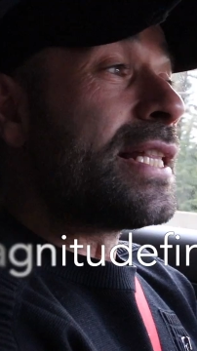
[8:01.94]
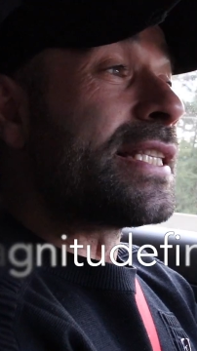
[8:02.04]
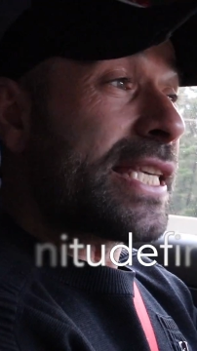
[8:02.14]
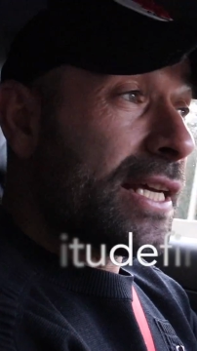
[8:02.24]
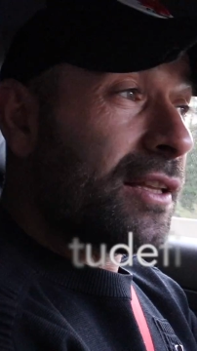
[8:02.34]

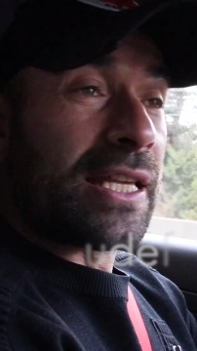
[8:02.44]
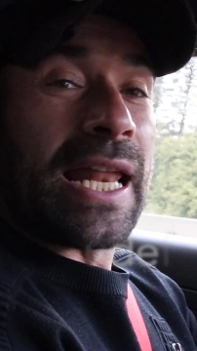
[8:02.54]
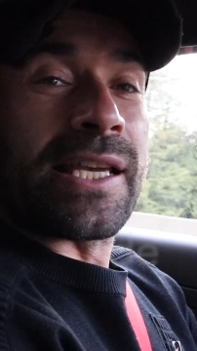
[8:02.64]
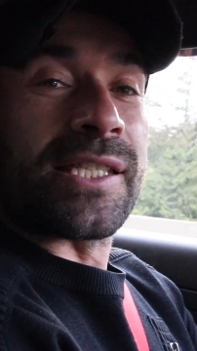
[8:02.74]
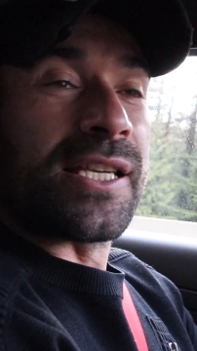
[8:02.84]
Till the
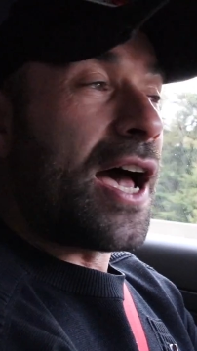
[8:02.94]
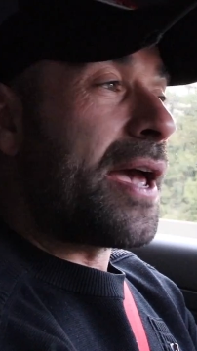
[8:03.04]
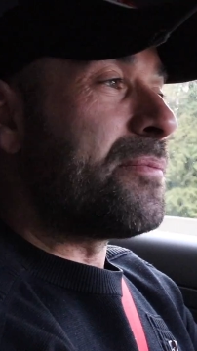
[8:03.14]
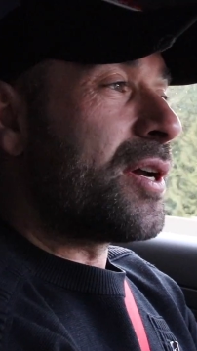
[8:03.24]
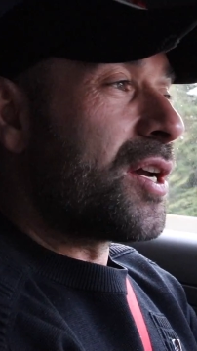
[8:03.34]
next
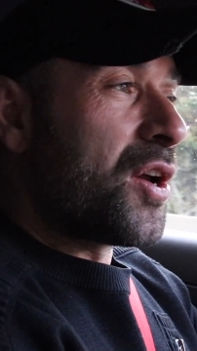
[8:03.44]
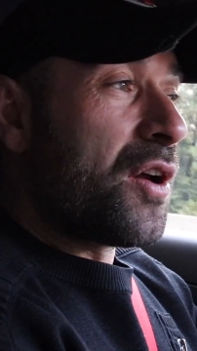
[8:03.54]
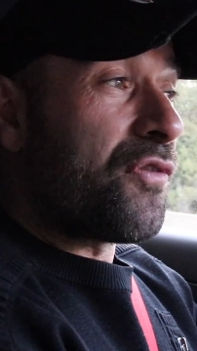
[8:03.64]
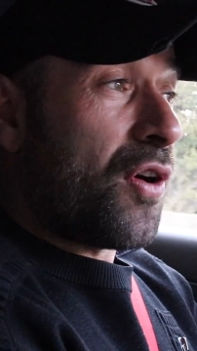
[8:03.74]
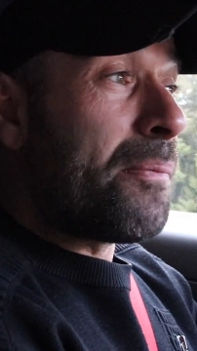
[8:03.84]
time,
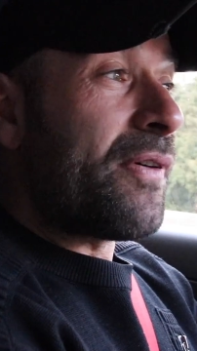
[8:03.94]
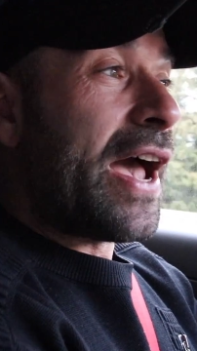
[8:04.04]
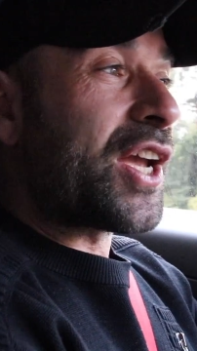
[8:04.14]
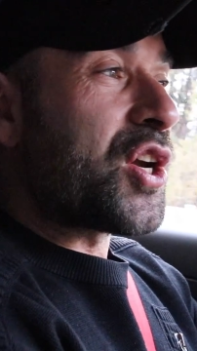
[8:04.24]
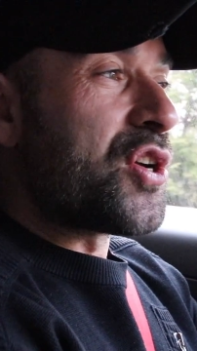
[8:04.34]
from
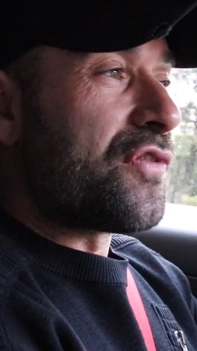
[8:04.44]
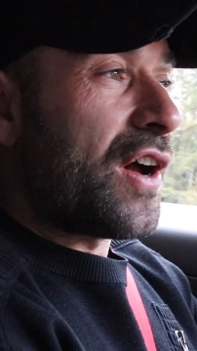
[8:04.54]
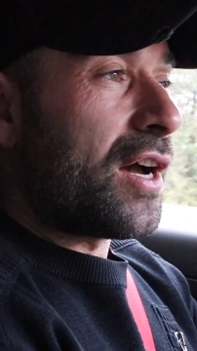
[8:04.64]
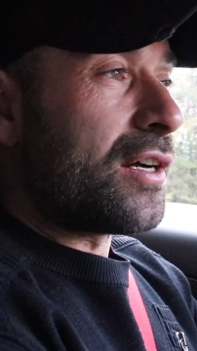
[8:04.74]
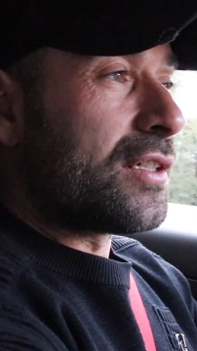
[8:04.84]

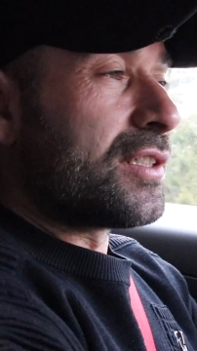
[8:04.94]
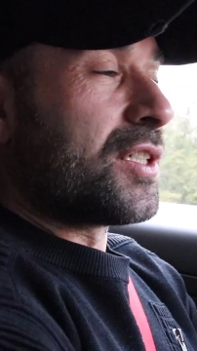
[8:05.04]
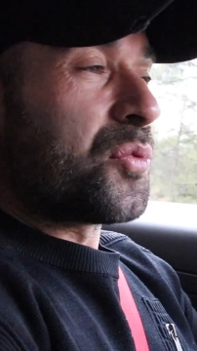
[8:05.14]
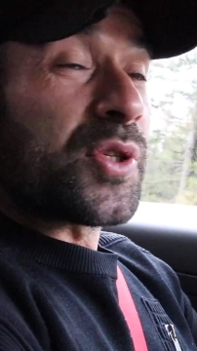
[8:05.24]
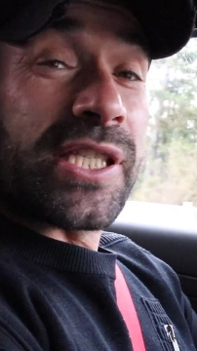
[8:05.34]
Vancouver,
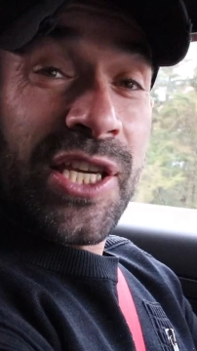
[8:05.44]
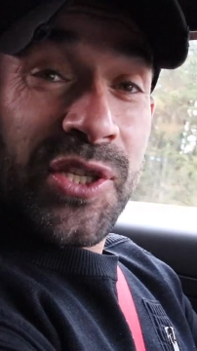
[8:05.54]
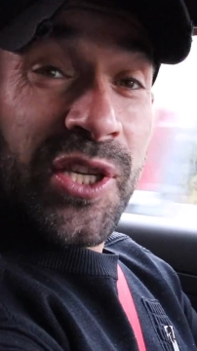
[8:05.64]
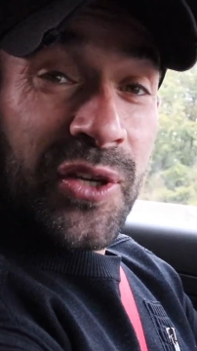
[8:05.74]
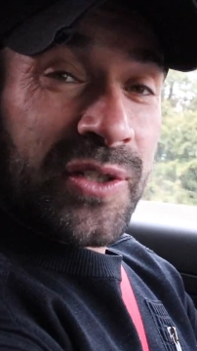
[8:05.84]
we'll see you
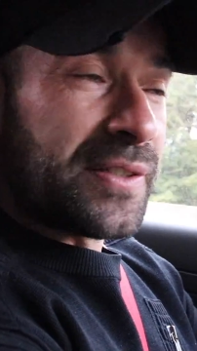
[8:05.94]
soon.